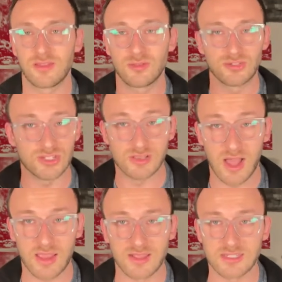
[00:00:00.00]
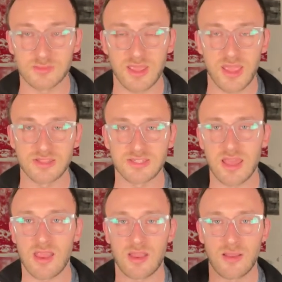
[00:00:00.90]
Just locking some gains
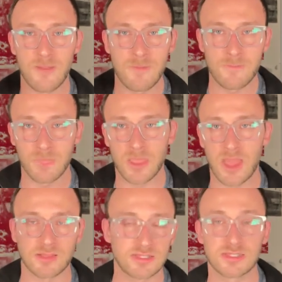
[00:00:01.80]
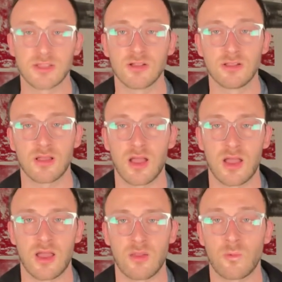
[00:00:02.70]
there and still
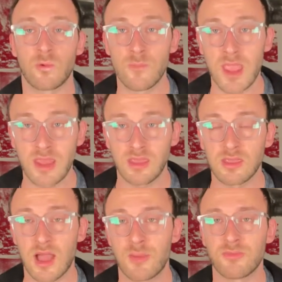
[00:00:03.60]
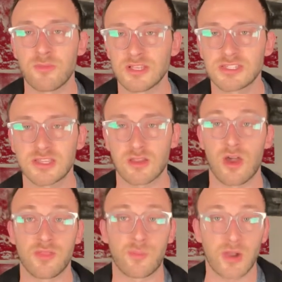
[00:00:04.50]
remaining optimistic
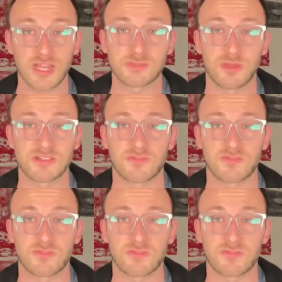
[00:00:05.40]
on the prospects